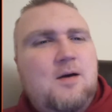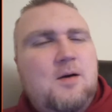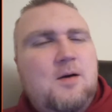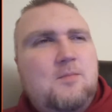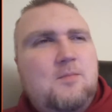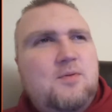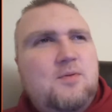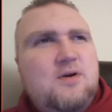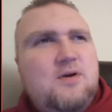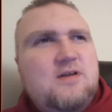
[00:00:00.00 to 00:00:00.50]

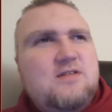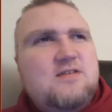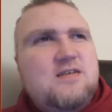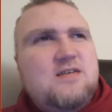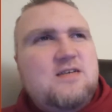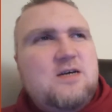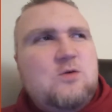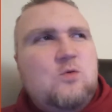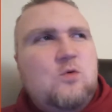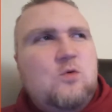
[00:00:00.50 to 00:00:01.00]
but it's
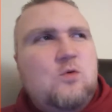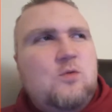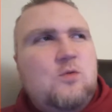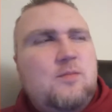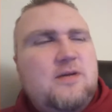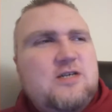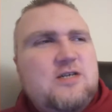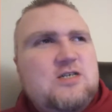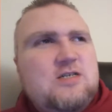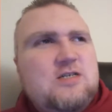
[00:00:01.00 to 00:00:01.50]
like, well,
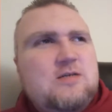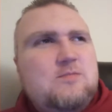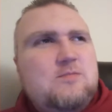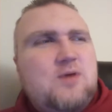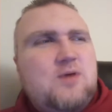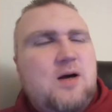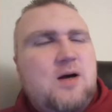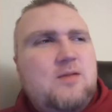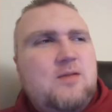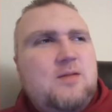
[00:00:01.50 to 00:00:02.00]
remission
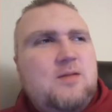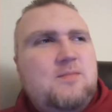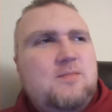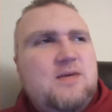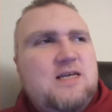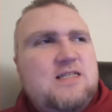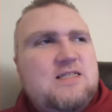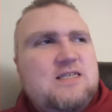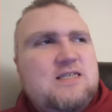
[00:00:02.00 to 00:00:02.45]
probably means